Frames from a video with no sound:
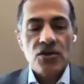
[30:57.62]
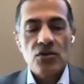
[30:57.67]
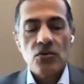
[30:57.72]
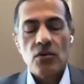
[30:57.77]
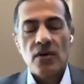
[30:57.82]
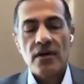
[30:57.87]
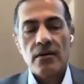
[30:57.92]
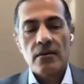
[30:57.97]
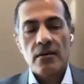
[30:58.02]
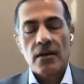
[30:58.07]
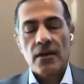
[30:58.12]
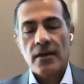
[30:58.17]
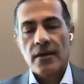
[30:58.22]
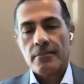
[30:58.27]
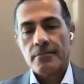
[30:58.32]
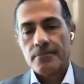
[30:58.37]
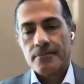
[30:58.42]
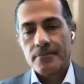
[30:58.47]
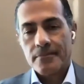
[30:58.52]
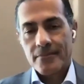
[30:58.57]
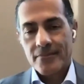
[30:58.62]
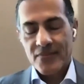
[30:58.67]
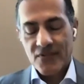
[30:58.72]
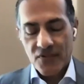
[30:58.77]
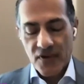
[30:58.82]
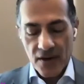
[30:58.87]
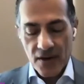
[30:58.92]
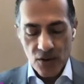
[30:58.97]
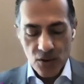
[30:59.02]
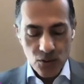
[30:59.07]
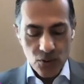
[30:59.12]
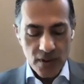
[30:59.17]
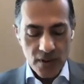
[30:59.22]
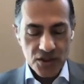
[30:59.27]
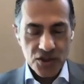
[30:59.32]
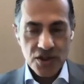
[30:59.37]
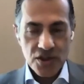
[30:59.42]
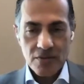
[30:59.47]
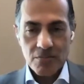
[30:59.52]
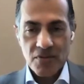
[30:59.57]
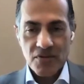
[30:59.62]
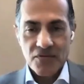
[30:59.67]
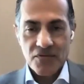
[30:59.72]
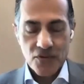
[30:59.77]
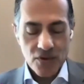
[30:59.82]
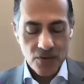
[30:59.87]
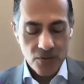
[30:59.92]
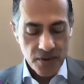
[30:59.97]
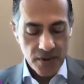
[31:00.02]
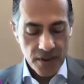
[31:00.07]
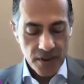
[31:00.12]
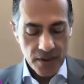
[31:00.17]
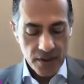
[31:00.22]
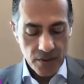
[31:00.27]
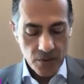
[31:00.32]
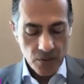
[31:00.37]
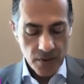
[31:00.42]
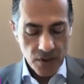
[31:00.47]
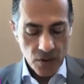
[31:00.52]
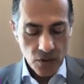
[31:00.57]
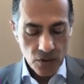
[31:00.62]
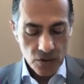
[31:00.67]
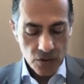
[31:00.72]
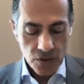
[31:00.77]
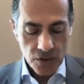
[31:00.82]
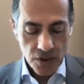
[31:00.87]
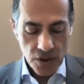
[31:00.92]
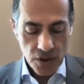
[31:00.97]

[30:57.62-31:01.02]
you one final question before we go to the